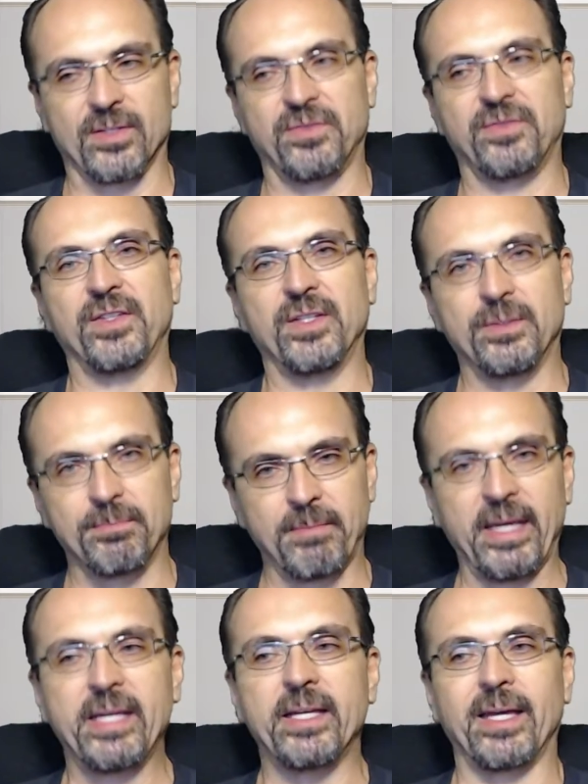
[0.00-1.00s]
of
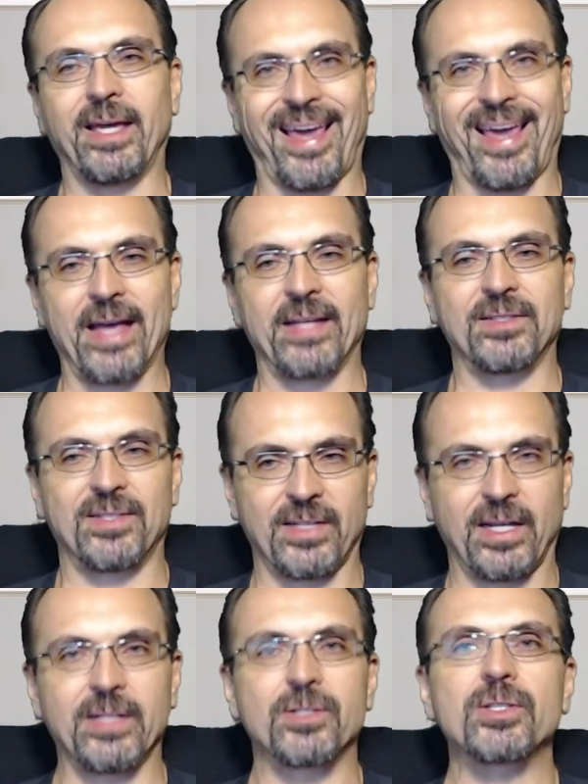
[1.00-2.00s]
filmmaking as
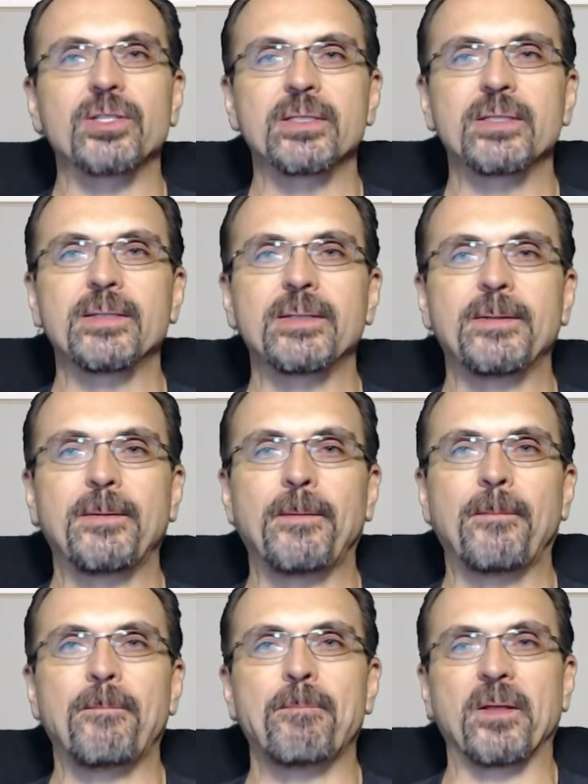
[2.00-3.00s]
such.
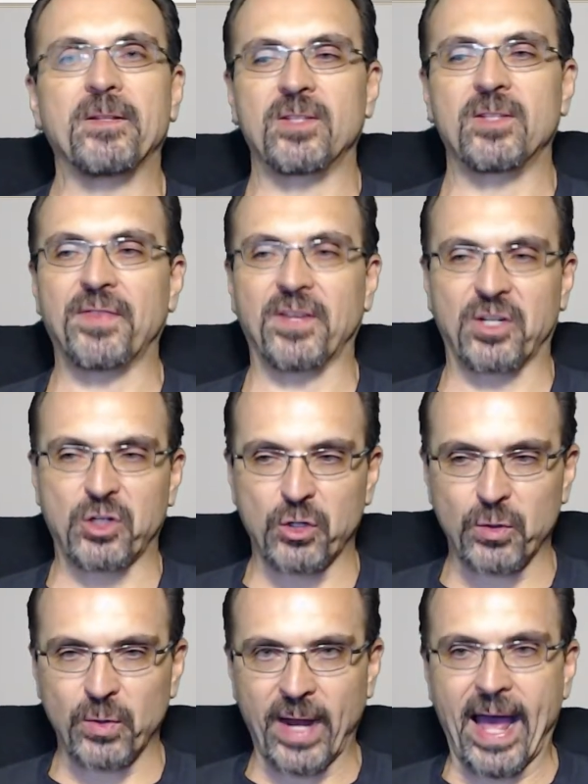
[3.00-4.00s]
It's not the
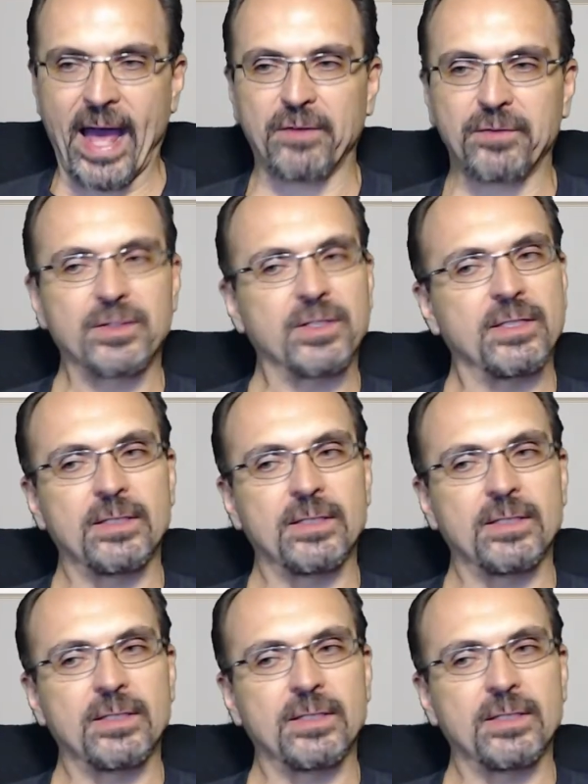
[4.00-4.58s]
craft